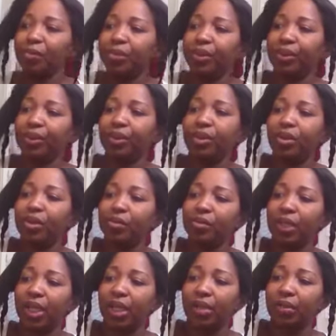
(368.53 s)
Put the comb
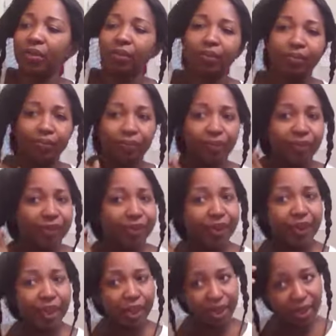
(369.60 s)
down
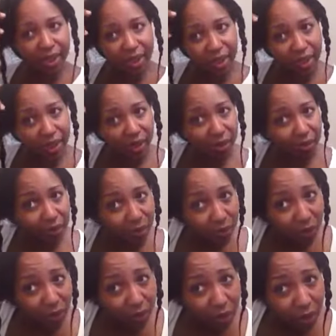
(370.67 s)
and now
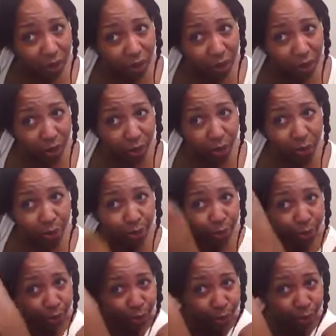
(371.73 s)
go
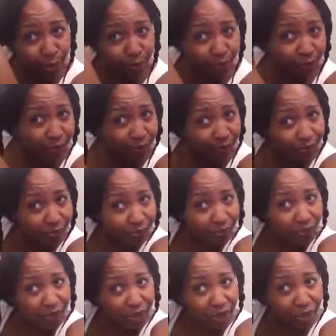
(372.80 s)
through
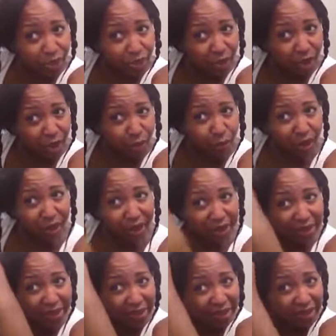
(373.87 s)
and try to
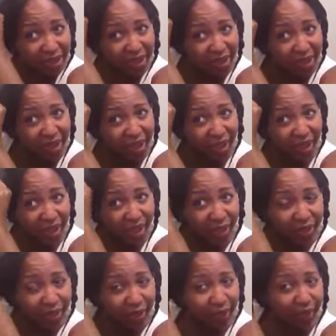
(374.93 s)
release any
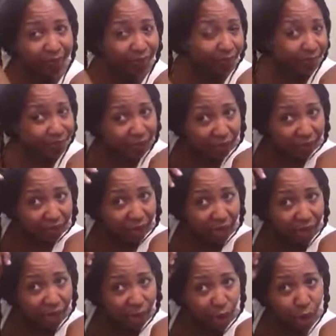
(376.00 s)
hair
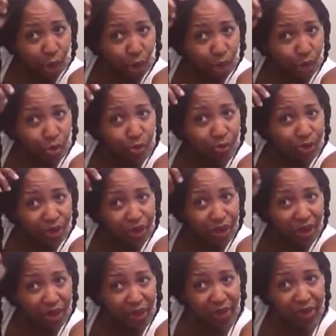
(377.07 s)
that the comb
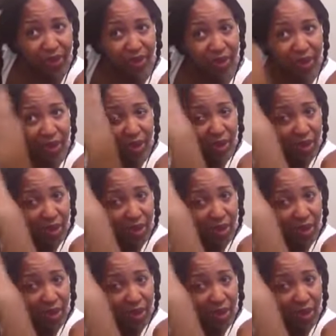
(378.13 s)
just